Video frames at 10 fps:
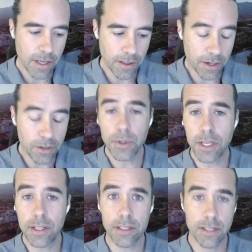they're
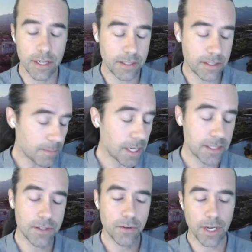doing things that in some
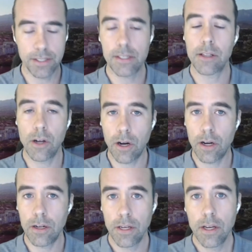cases are against the law,